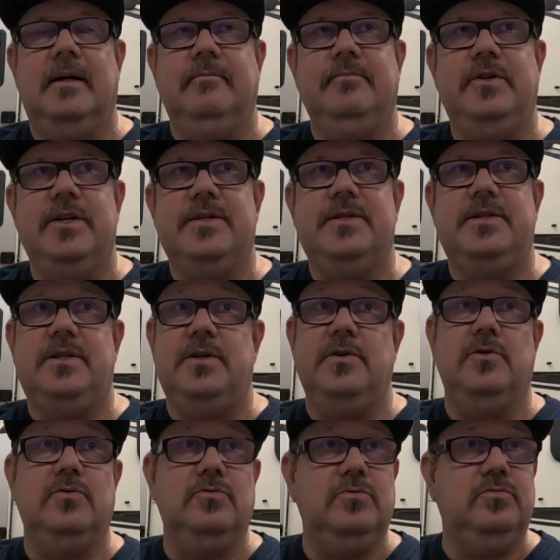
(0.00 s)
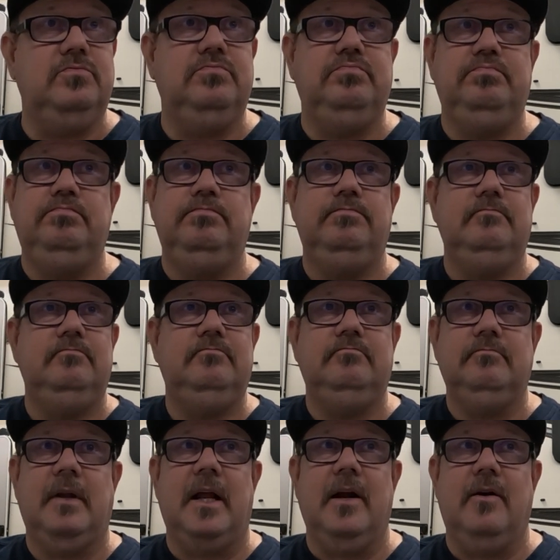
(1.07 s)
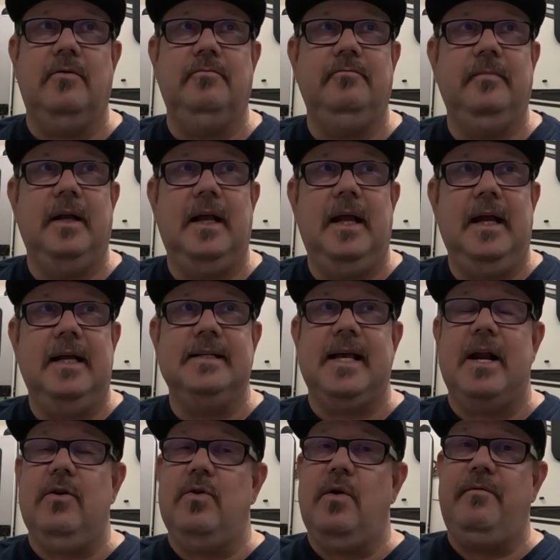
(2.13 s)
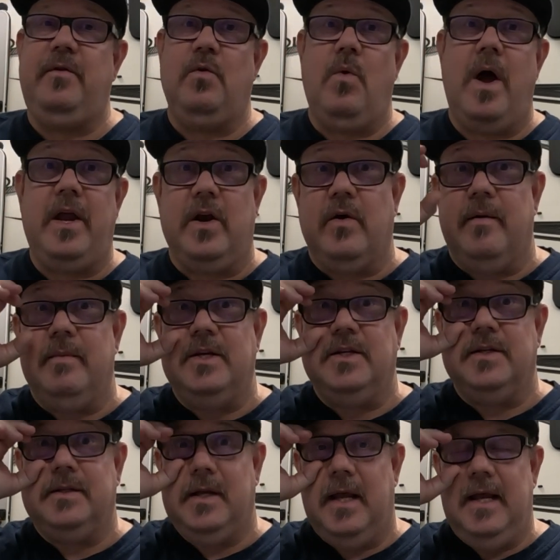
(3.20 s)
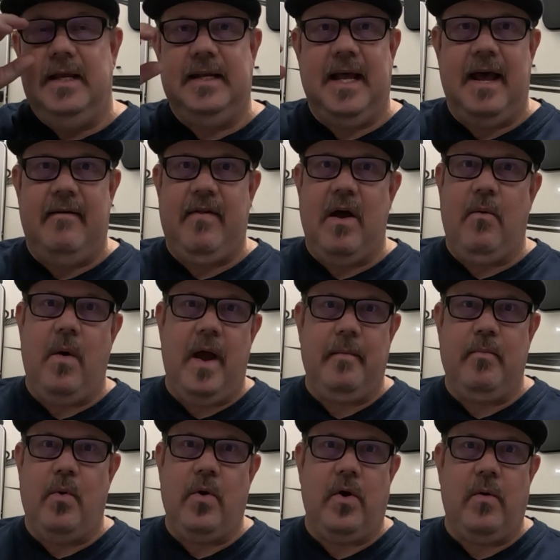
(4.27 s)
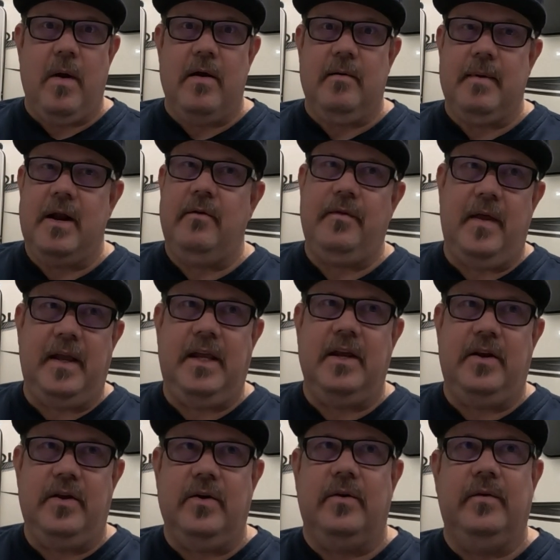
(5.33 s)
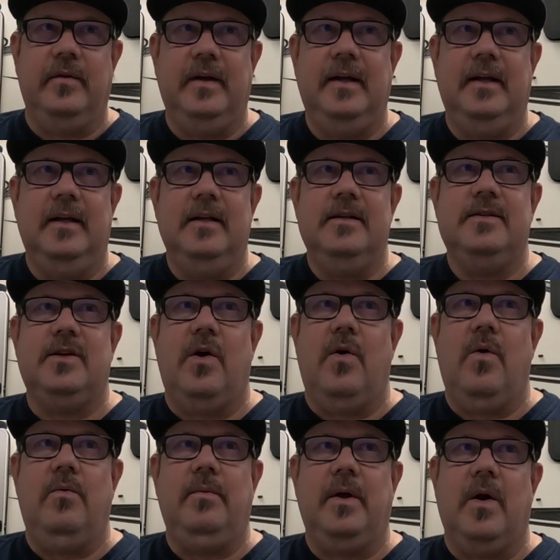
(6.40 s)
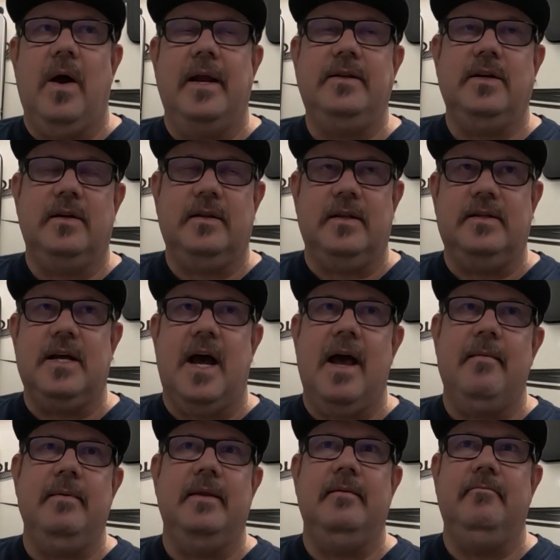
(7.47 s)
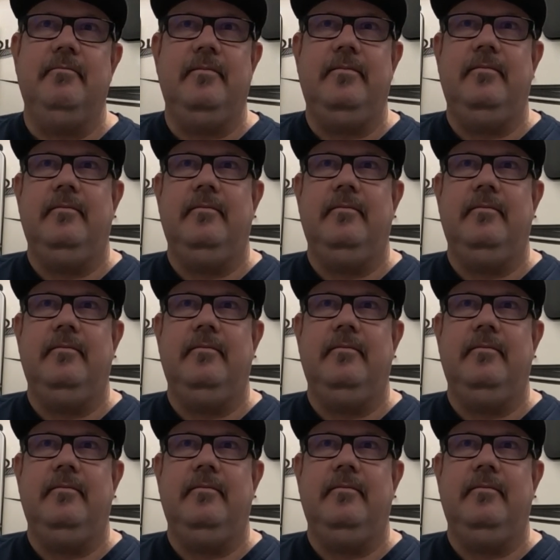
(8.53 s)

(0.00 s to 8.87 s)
just to, because I don't know if you want your images to have that white border around them. I don't think you do. So, I took the time and